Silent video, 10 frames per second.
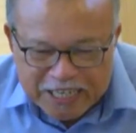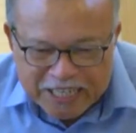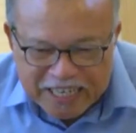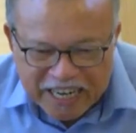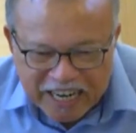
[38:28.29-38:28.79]

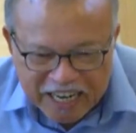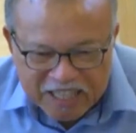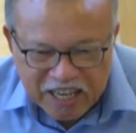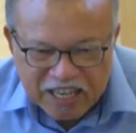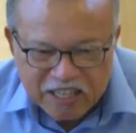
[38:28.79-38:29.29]
denied
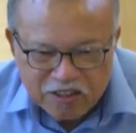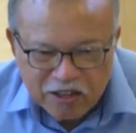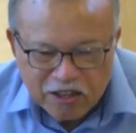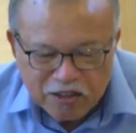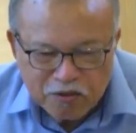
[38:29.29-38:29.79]
that
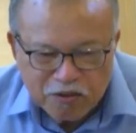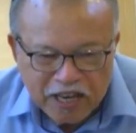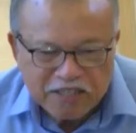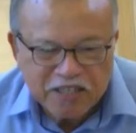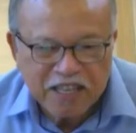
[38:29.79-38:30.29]
to the
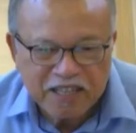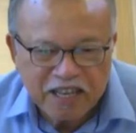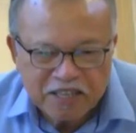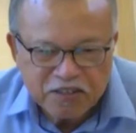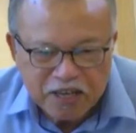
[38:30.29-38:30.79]
extent that
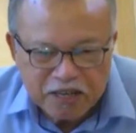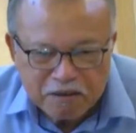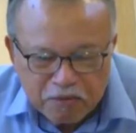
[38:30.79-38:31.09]
he said,